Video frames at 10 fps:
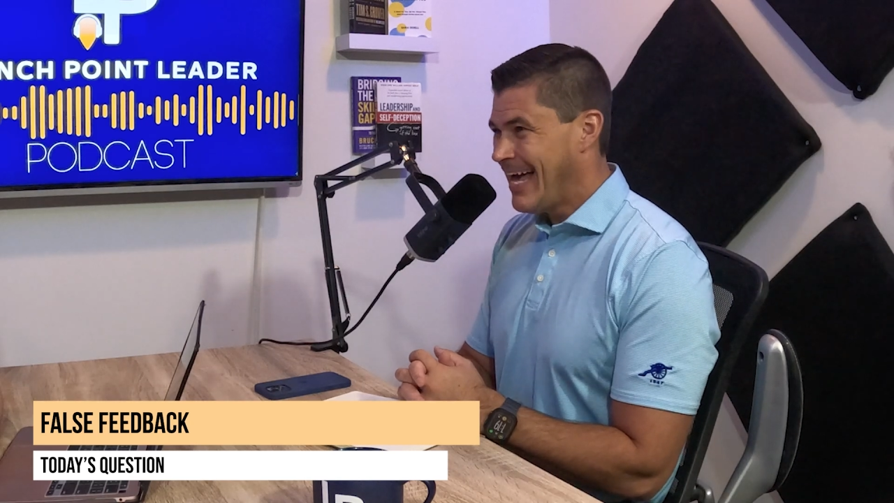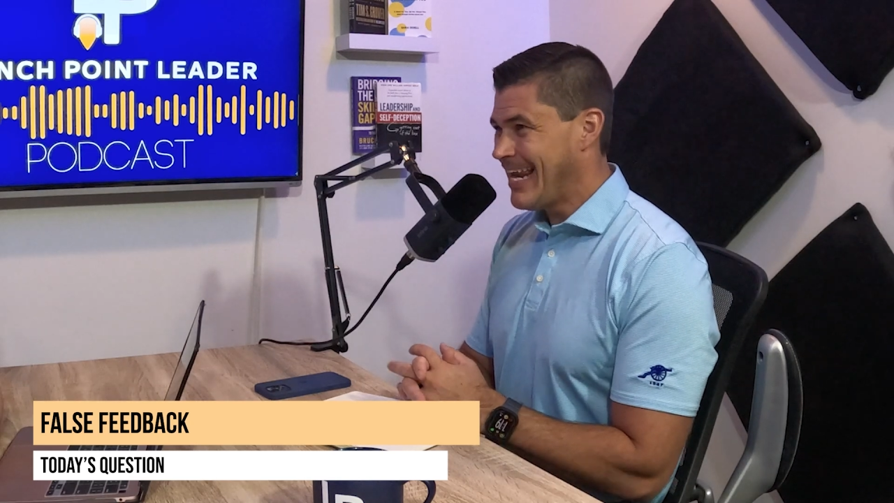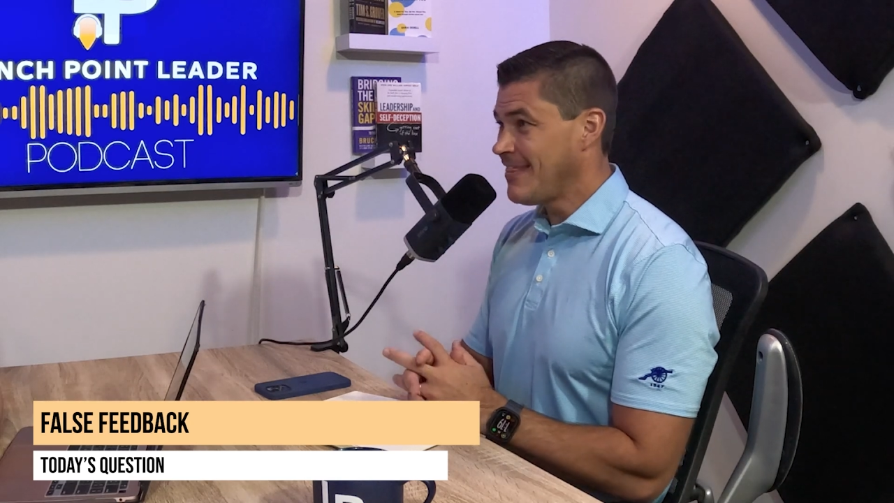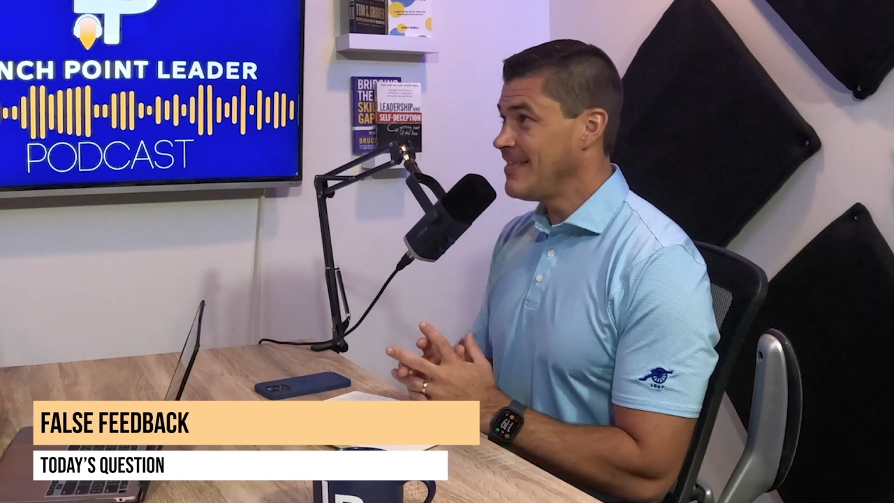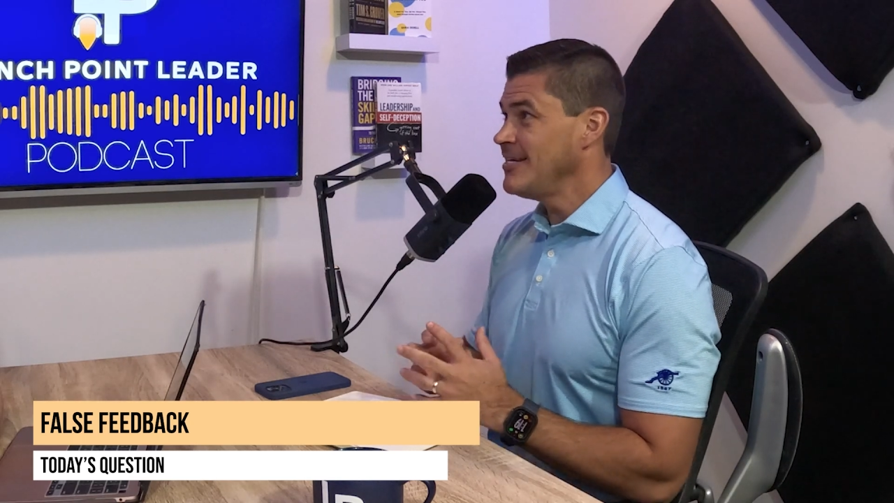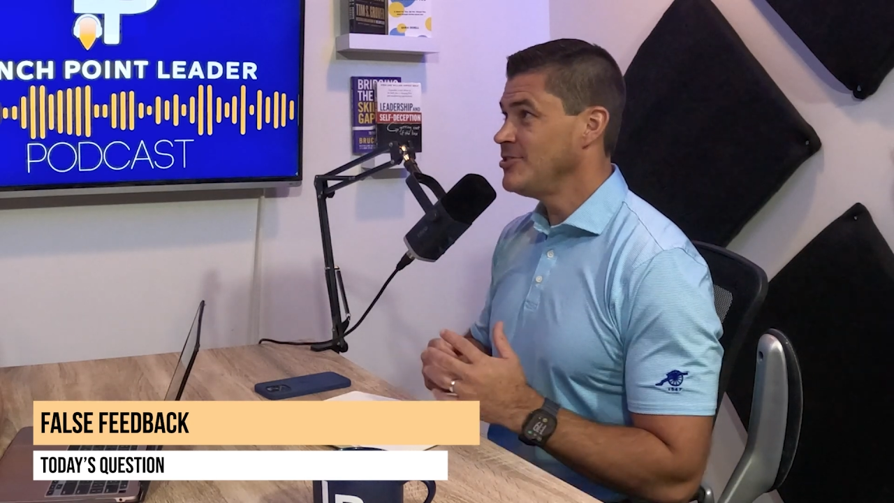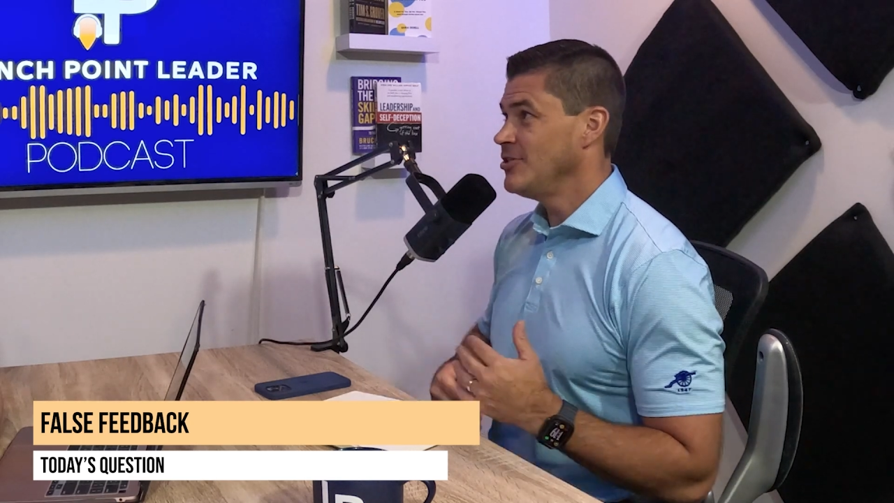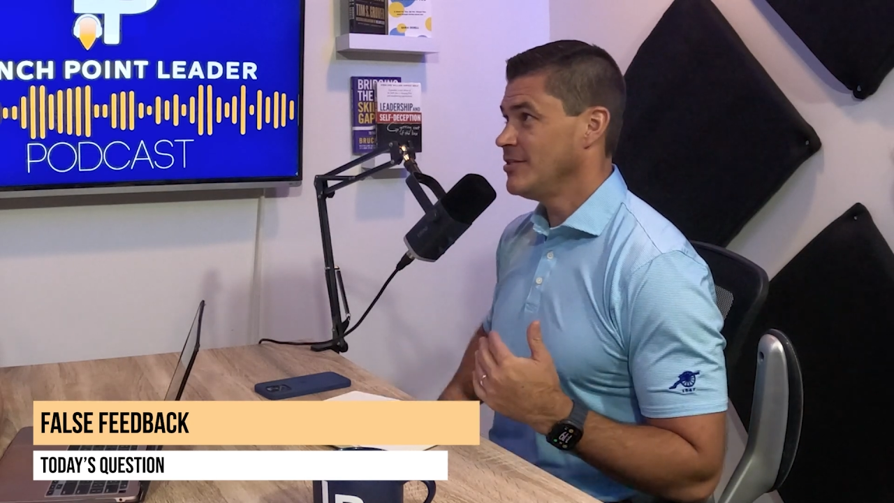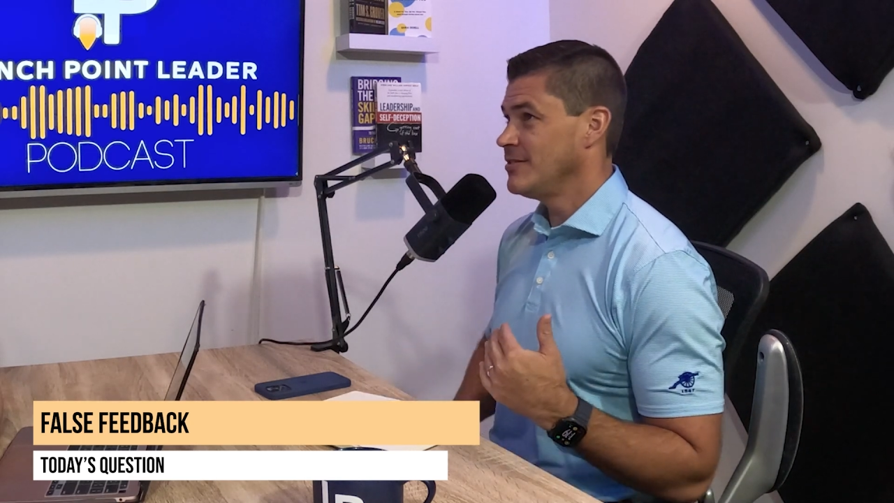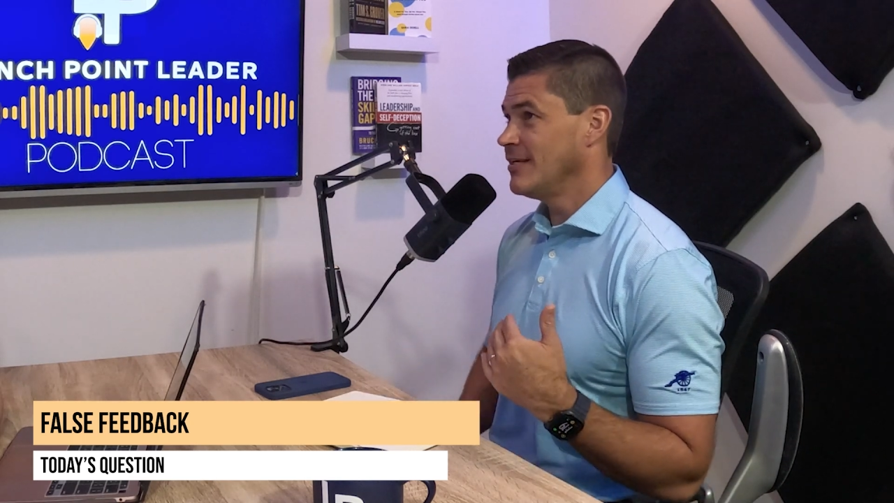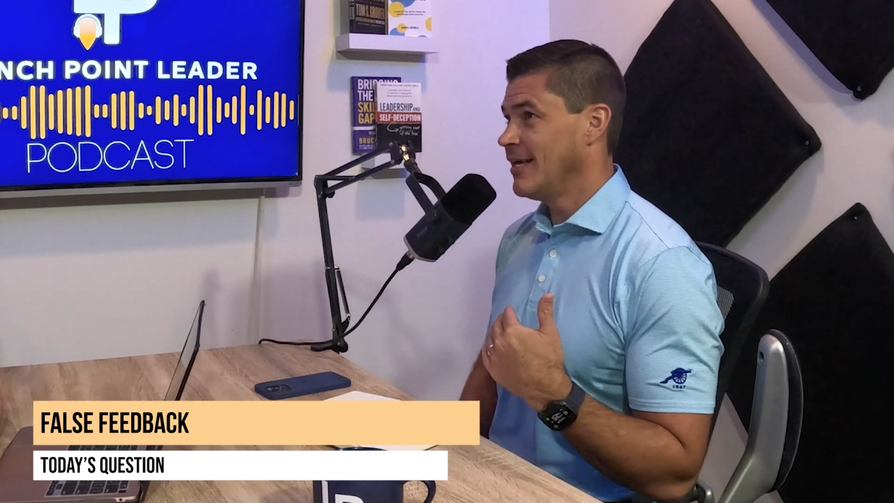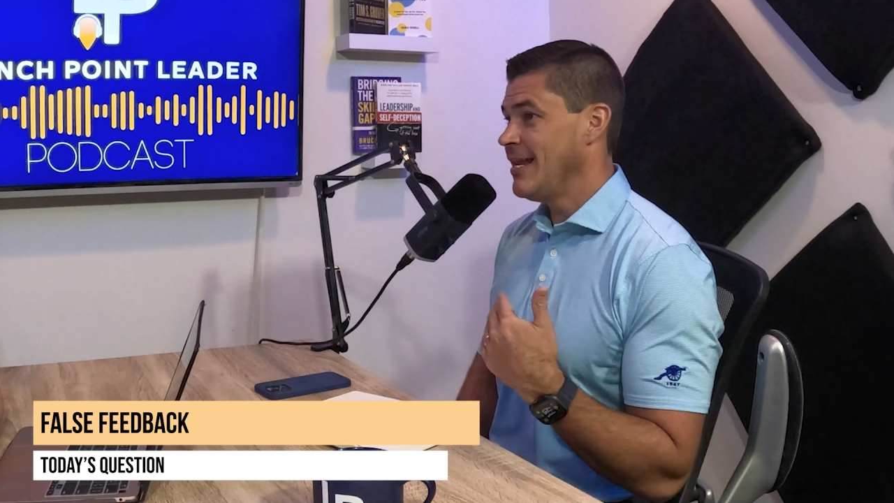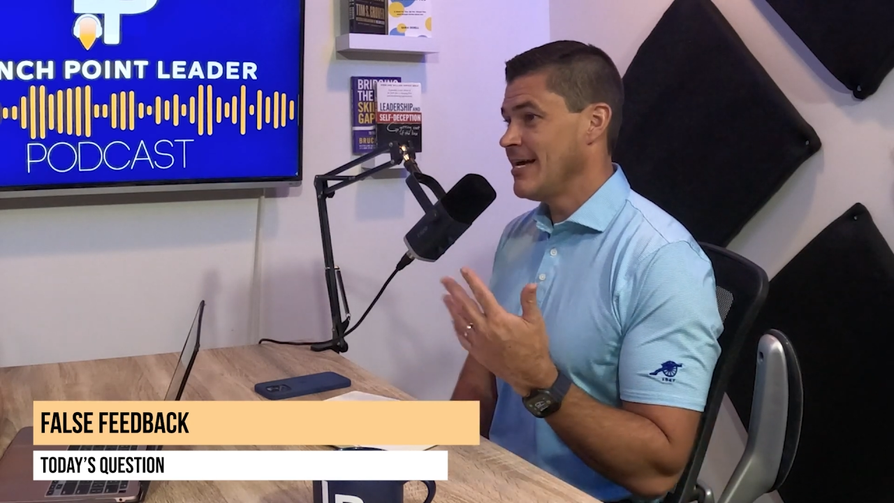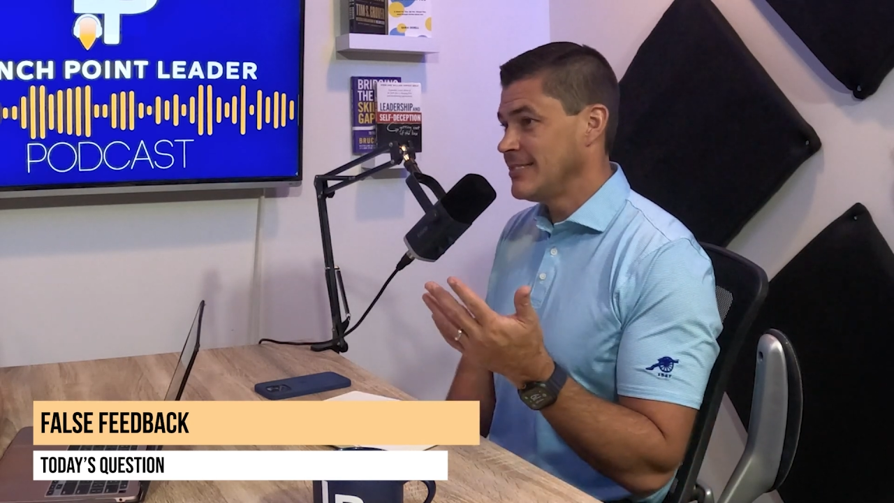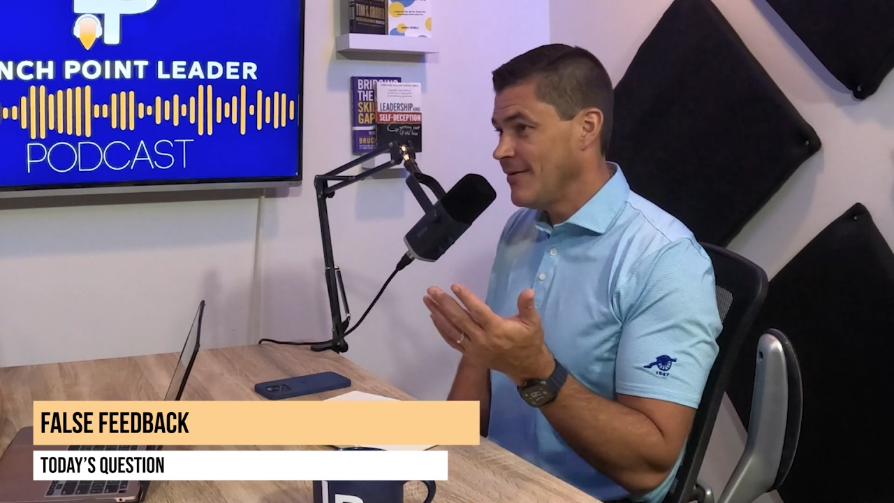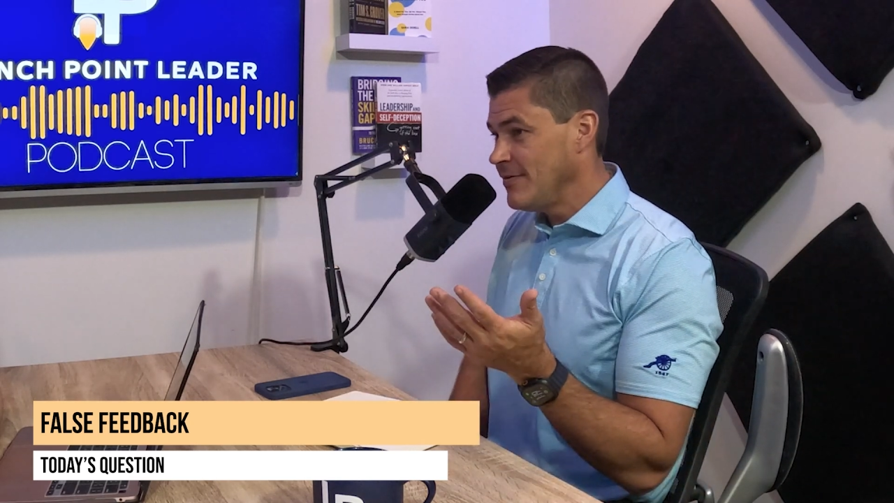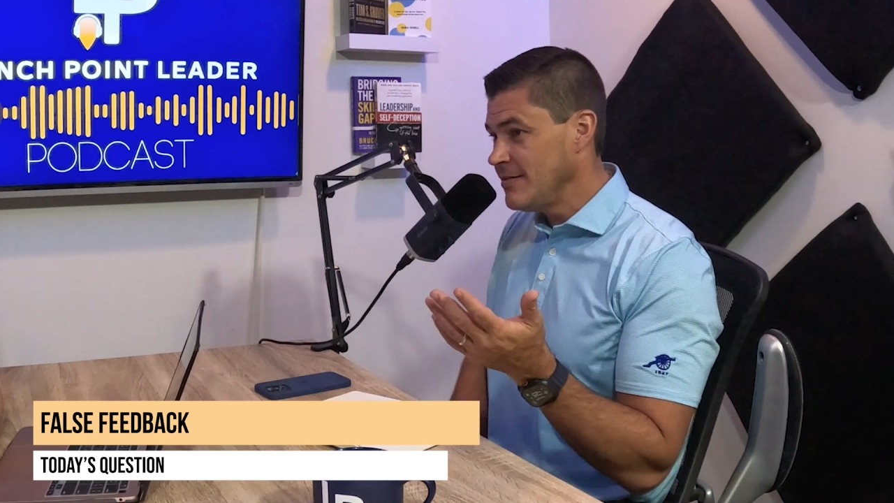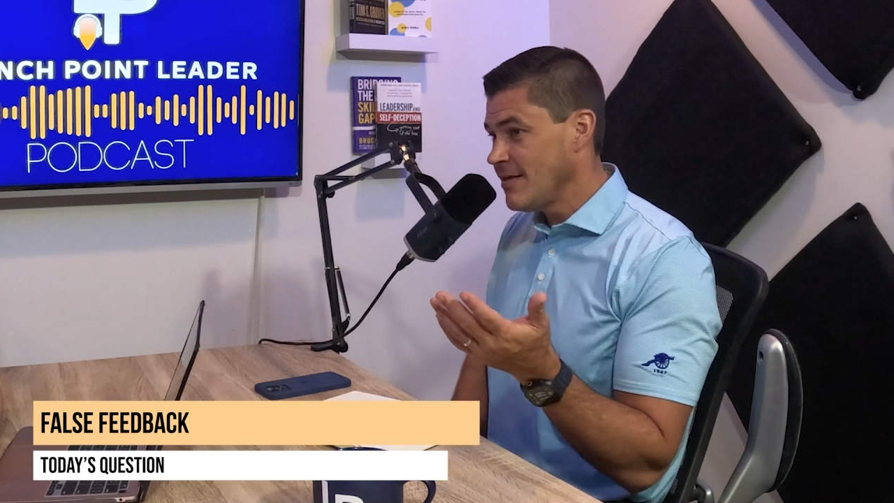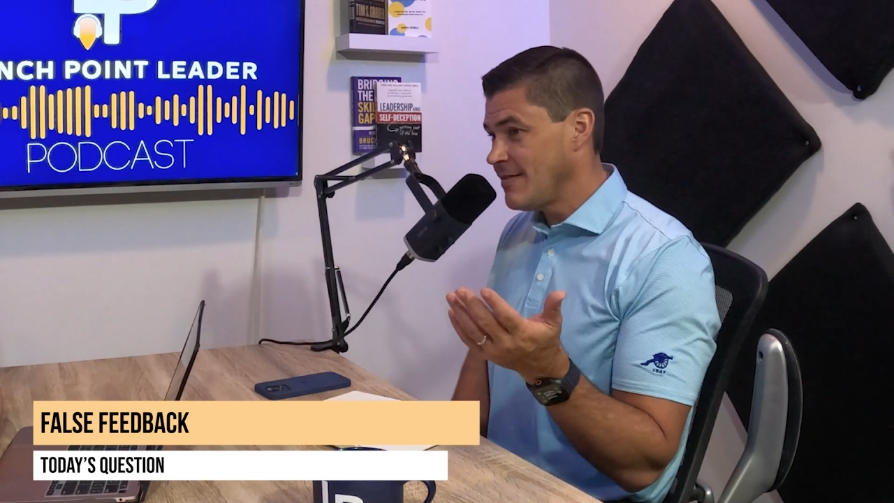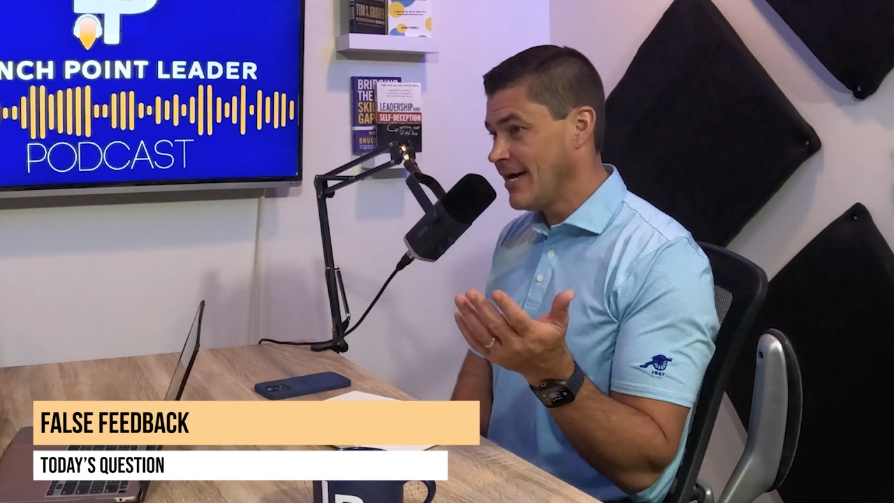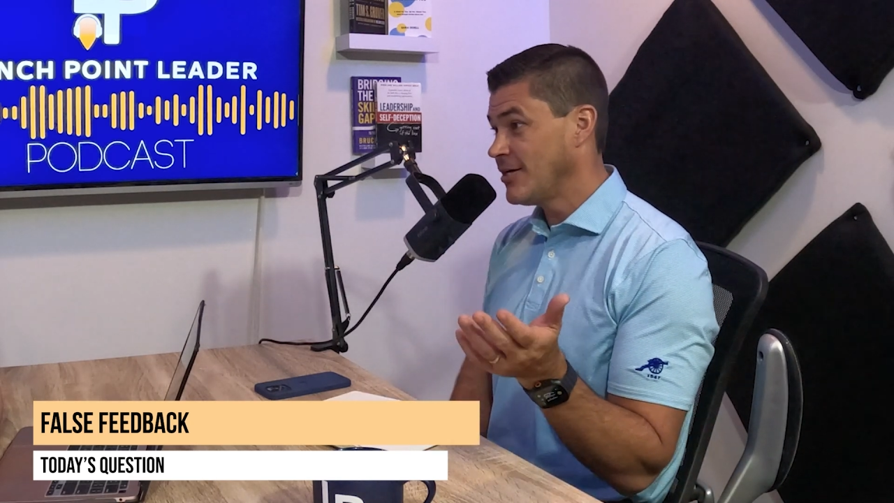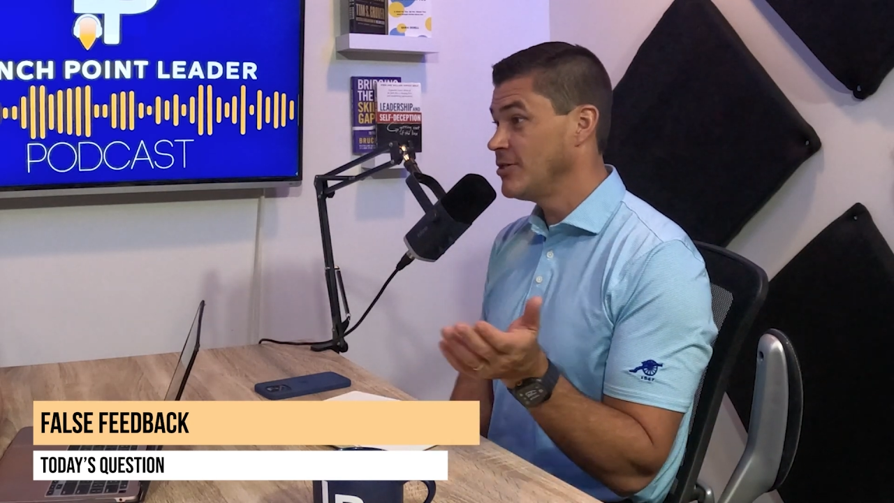And I think just the connectivity that